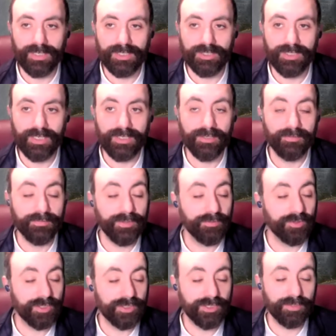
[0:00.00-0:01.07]
location in the
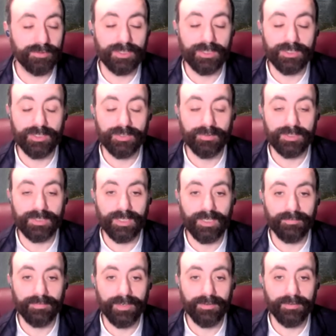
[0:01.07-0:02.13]
future socialist
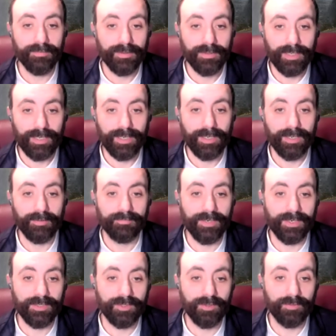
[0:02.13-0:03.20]
Yugoslavia,
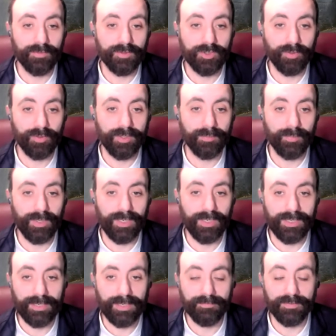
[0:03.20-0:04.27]
thank you for joining me
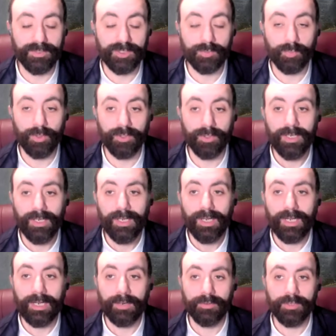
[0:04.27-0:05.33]
again for this one.
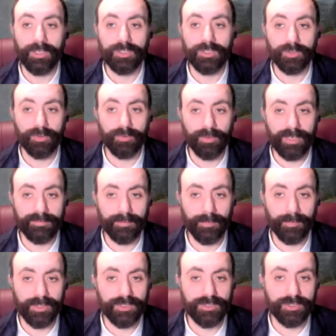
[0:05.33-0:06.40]
I would urge
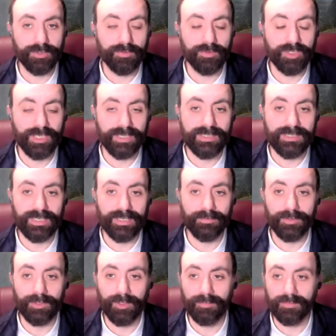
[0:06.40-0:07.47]
everybody to check us
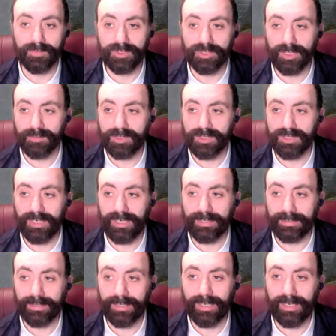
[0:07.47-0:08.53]
out on
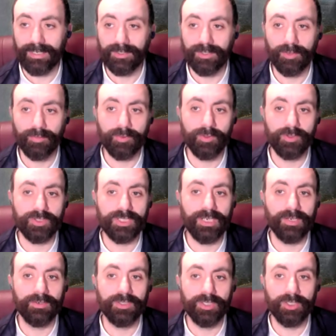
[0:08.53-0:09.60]
Substack and, of course,
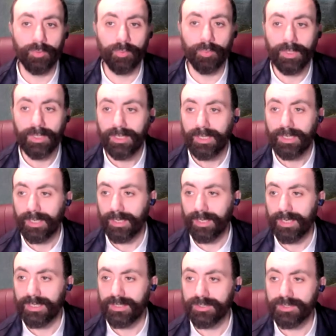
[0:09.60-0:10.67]
our new
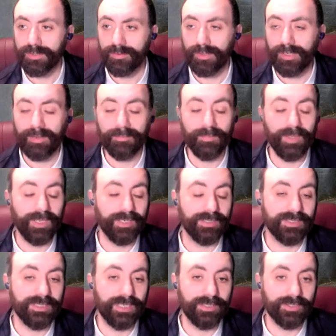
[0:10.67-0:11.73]
Instagram
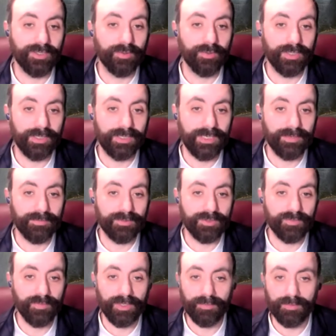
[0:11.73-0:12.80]
and TikTok
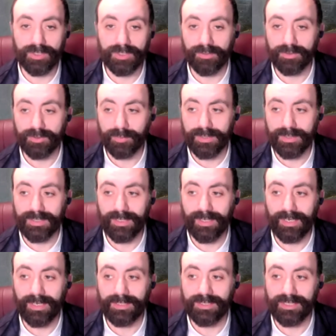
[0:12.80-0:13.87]
accounts. Follow us on
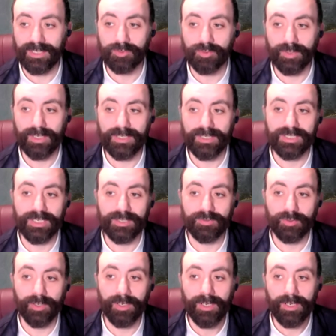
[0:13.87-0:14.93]
Twitter, etc.,
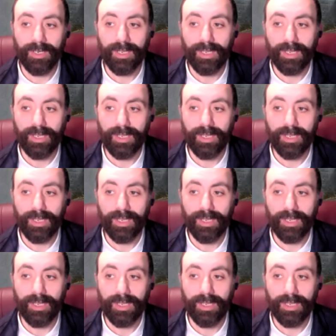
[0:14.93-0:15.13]
etc.